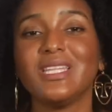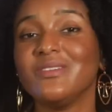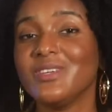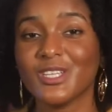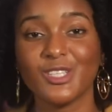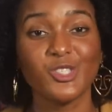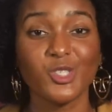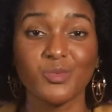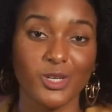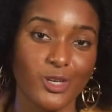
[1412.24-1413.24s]
live in a
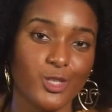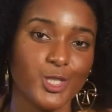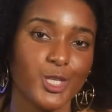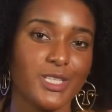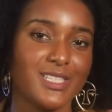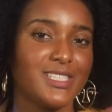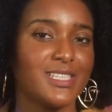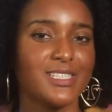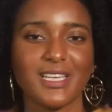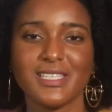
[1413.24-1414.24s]
consumer culture that
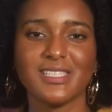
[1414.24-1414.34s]
suggests